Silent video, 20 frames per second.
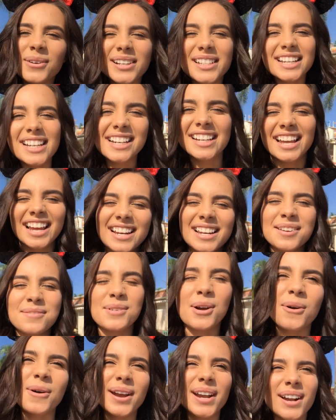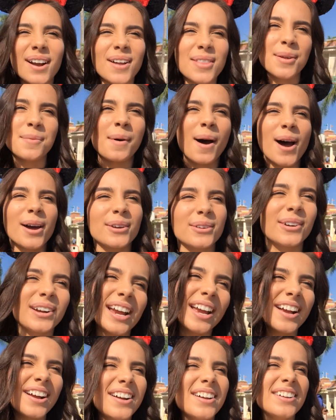We didn't end up going on the
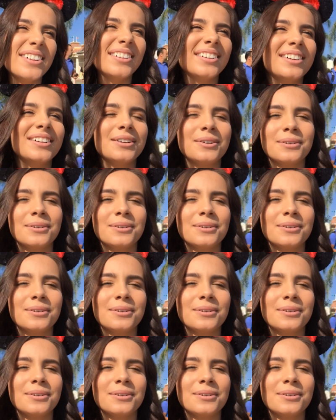monorail.